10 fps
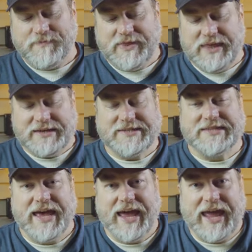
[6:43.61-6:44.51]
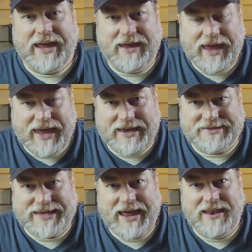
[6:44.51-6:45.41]
This thing
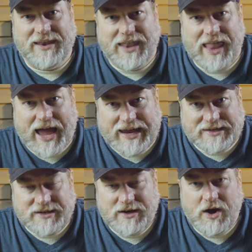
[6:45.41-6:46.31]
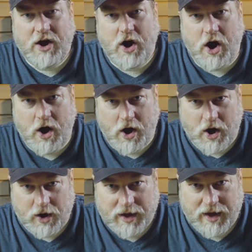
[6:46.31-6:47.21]
is a light
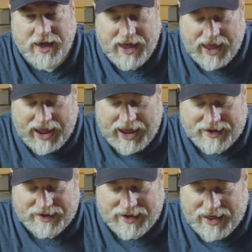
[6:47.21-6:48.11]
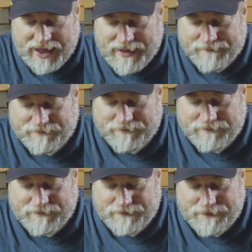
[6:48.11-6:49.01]
hog, and
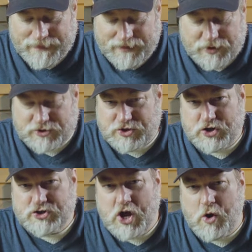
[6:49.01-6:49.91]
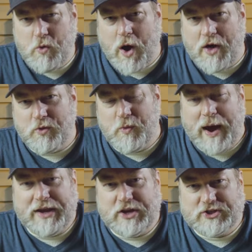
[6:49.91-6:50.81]
there's no other
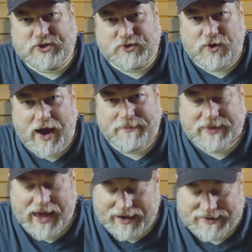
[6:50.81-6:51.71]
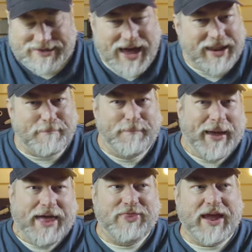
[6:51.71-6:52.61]
way to describe that. It's not a
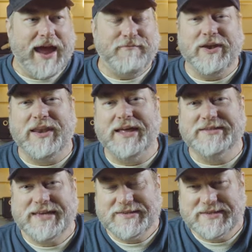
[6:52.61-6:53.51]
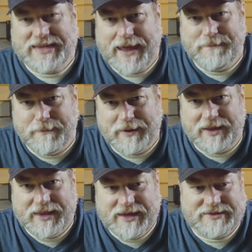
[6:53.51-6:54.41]
bad thing. Every lens has its
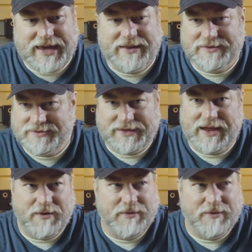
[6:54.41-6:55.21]
capabilities, and it's,